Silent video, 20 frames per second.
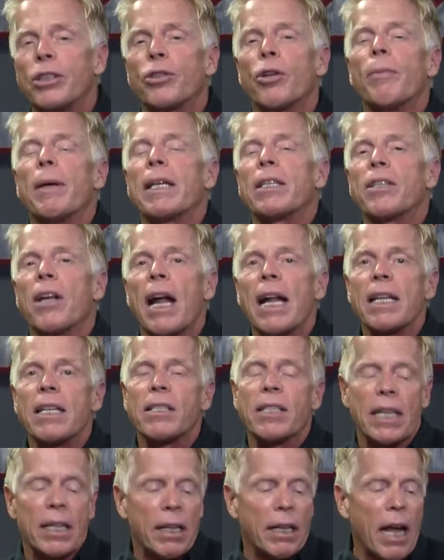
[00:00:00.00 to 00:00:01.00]
It's going to be exciting to
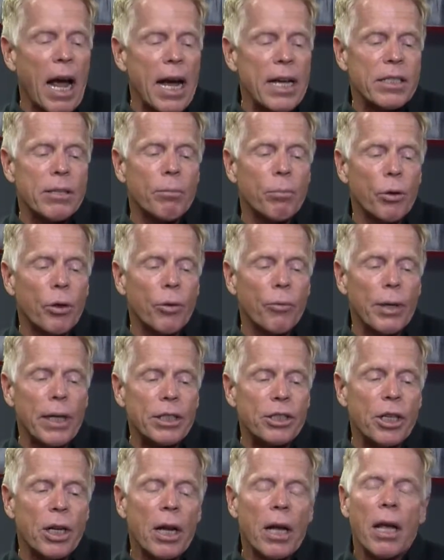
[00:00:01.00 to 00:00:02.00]
see the guys in Blue
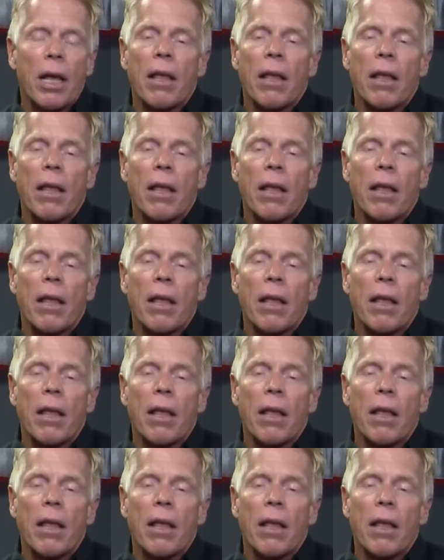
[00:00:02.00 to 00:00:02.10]
Ridge.